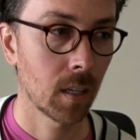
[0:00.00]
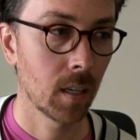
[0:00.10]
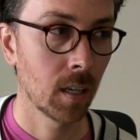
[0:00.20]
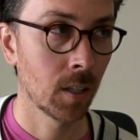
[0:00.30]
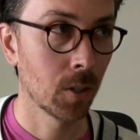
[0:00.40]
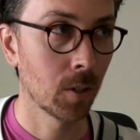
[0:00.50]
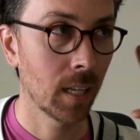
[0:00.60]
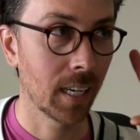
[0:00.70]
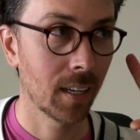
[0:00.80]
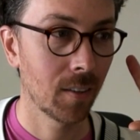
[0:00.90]
a little
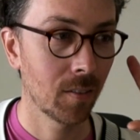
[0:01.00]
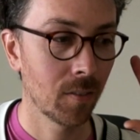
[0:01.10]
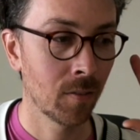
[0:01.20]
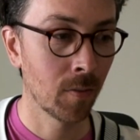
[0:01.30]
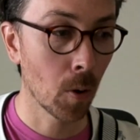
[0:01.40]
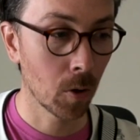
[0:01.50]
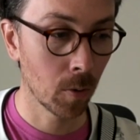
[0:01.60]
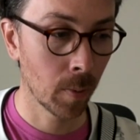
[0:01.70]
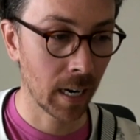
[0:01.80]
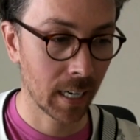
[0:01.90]
like vocal
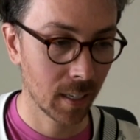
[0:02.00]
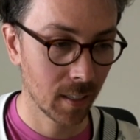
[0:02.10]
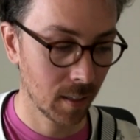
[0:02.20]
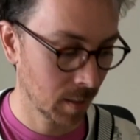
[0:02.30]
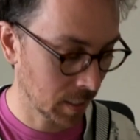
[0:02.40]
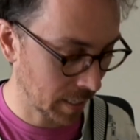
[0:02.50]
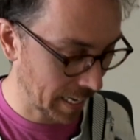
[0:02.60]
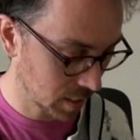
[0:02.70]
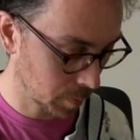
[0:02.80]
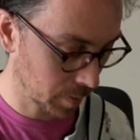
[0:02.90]
break that
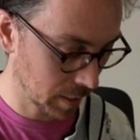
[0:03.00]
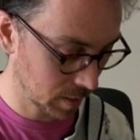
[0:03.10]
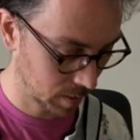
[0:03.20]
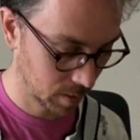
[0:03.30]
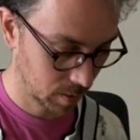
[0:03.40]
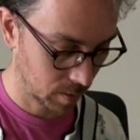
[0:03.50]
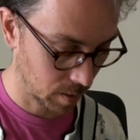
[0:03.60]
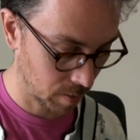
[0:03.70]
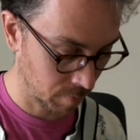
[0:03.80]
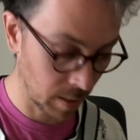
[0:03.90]
takes the place
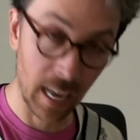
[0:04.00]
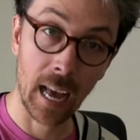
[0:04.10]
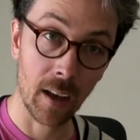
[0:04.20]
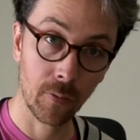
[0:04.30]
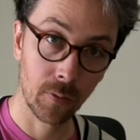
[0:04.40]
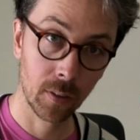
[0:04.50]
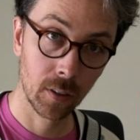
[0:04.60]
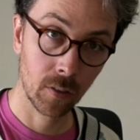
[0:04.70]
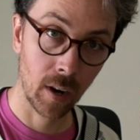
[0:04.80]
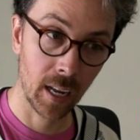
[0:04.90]
of the F,
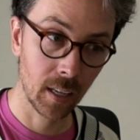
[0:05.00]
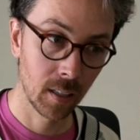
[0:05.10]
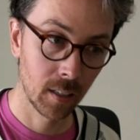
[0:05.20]
right?